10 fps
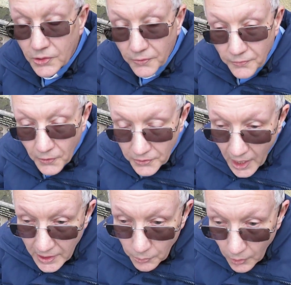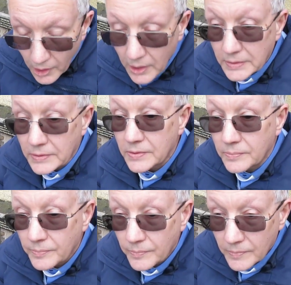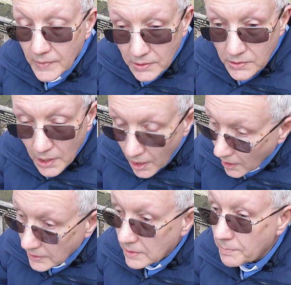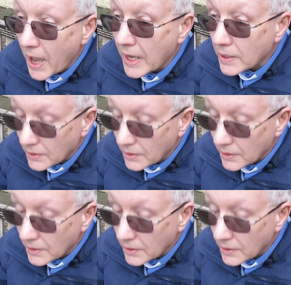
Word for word: for thy word, a turning back